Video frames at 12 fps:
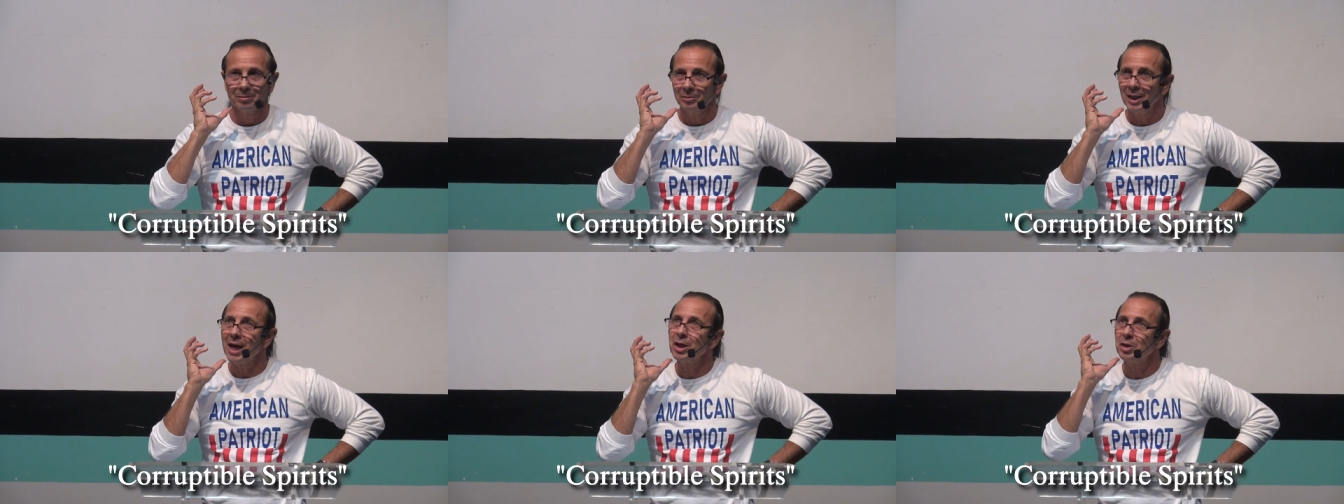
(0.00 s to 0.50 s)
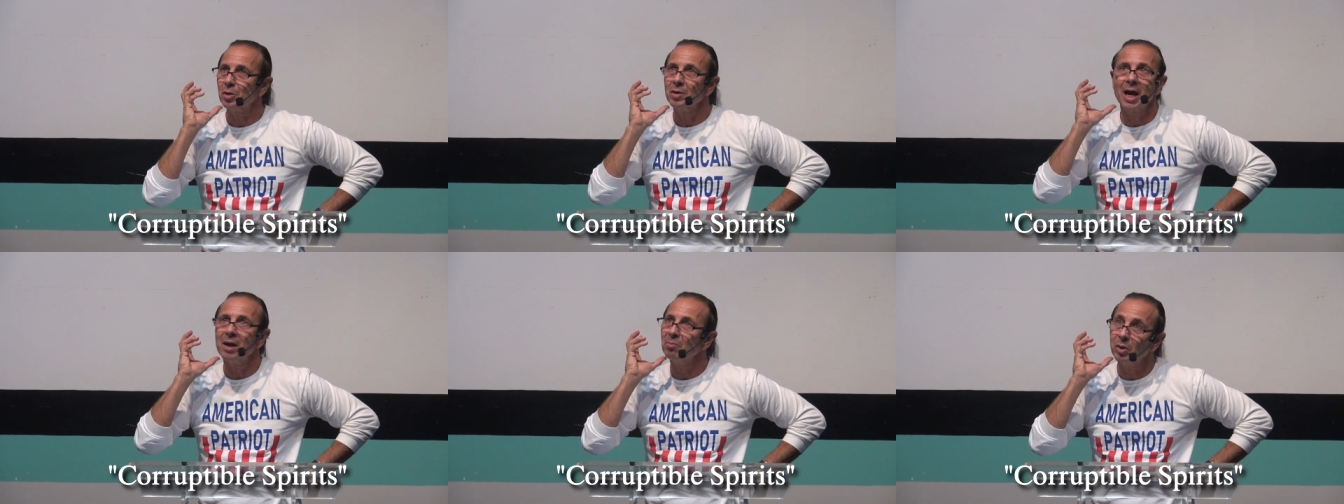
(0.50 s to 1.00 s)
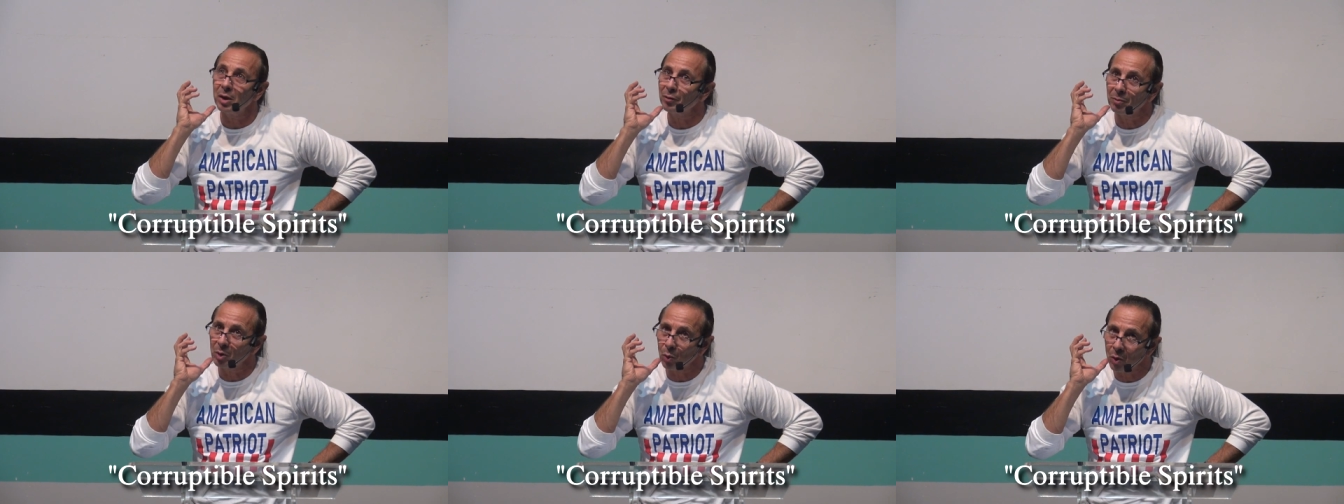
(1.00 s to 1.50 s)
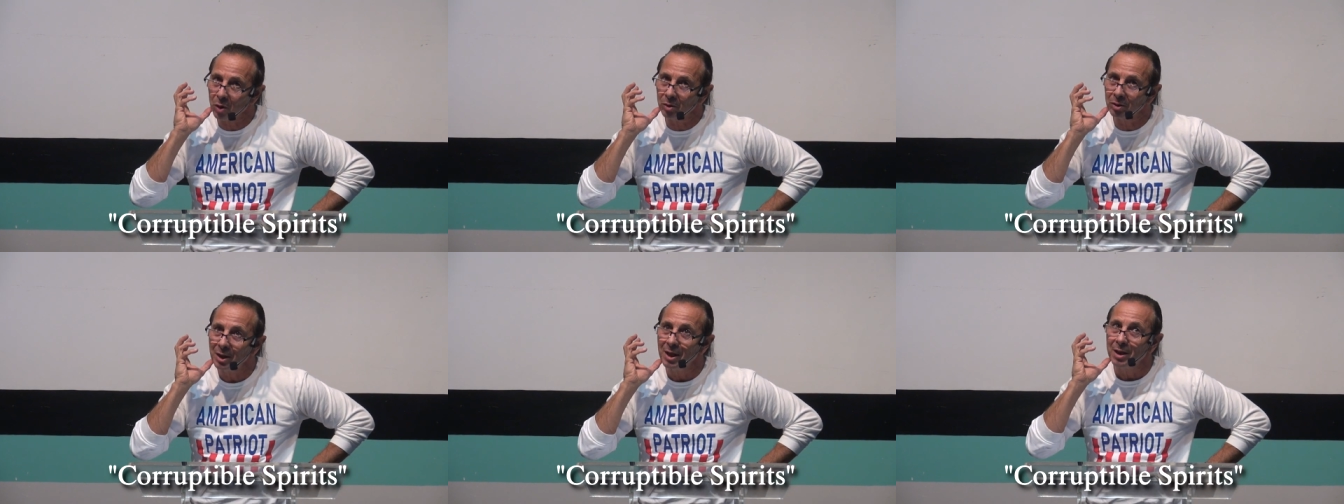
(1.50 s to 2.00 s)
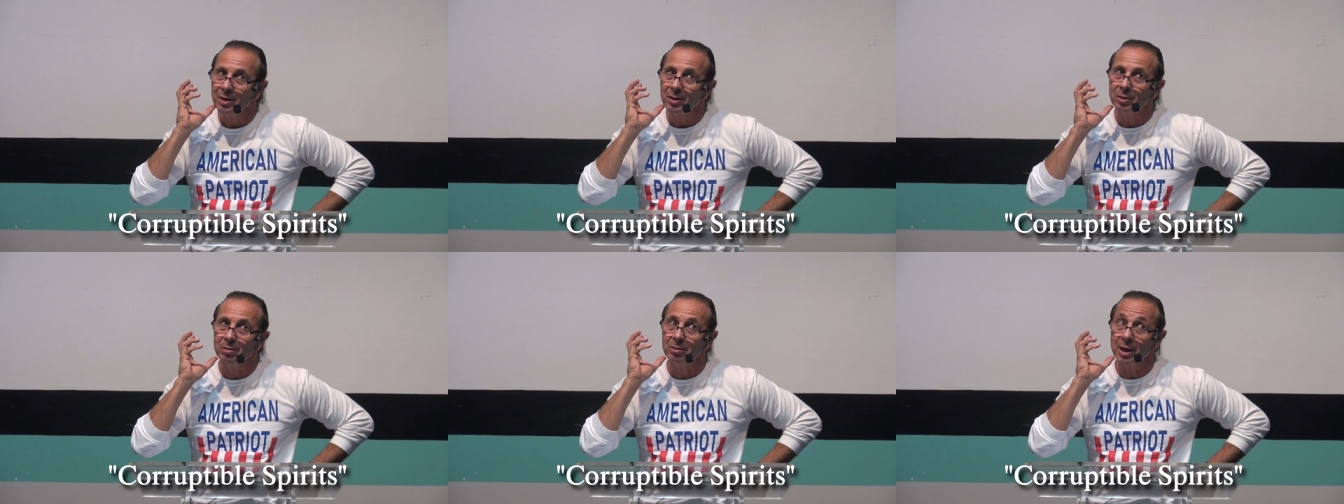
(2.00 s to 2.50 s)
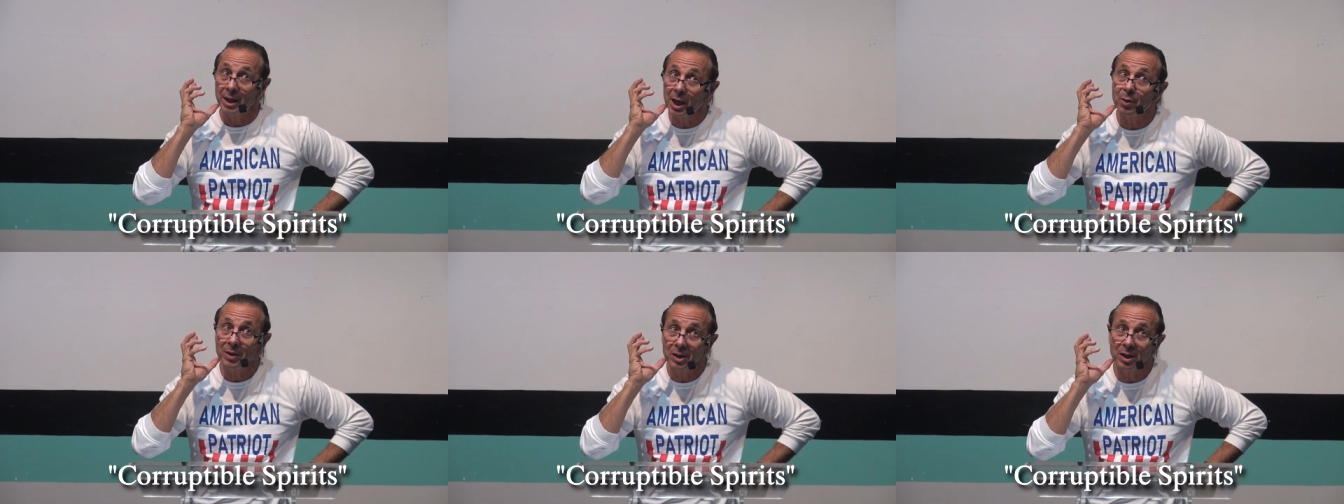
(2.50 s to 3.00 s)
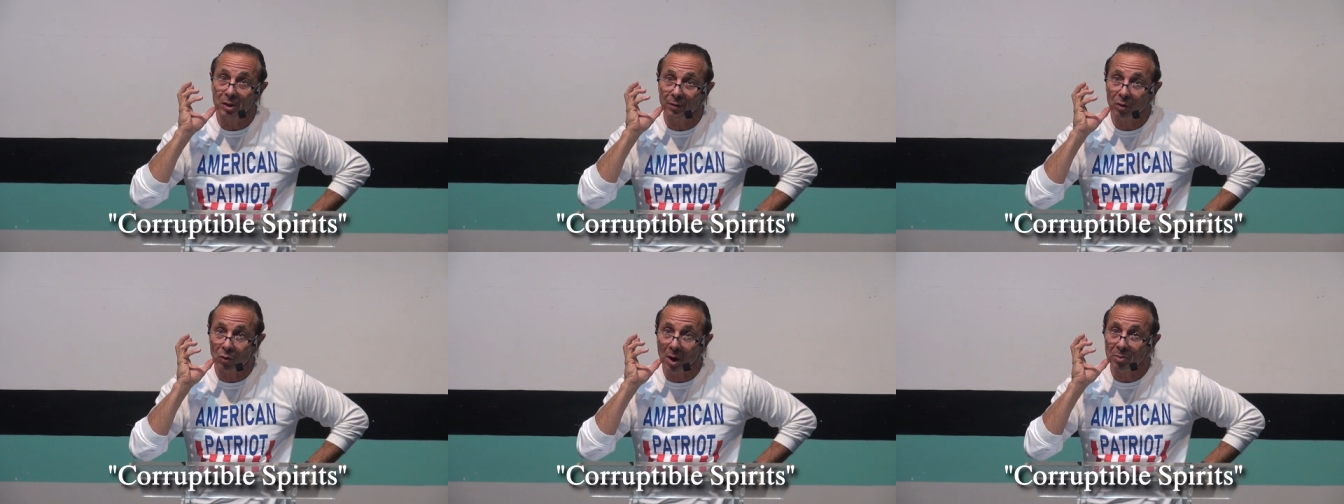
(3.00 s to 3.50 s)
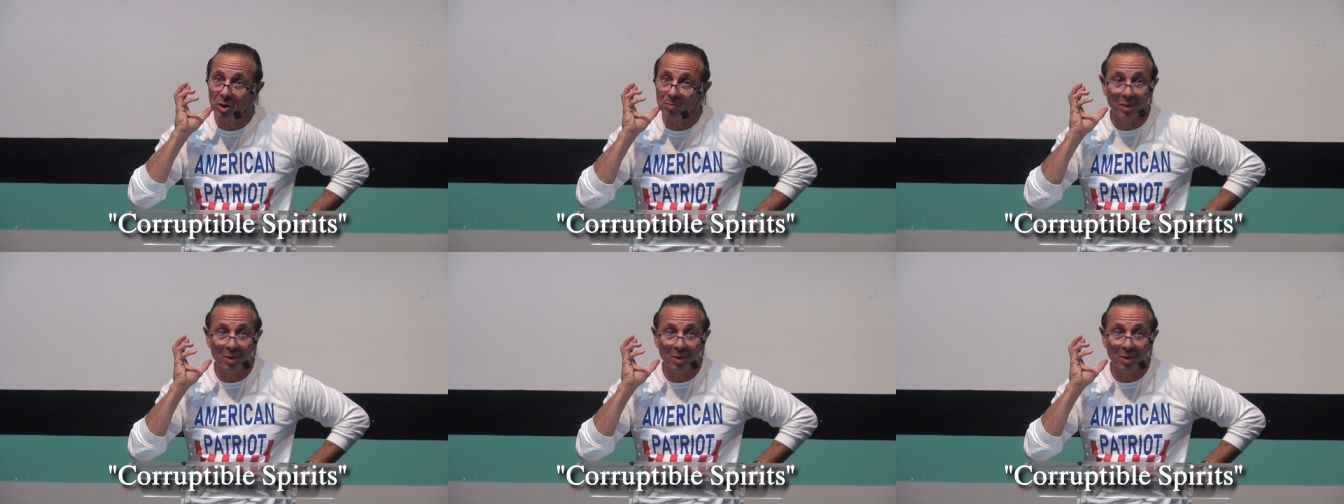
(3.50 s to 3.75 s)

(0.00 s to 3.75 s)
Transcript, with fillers: Yes, they're not unplugged from the world, they carry seeds of corruption,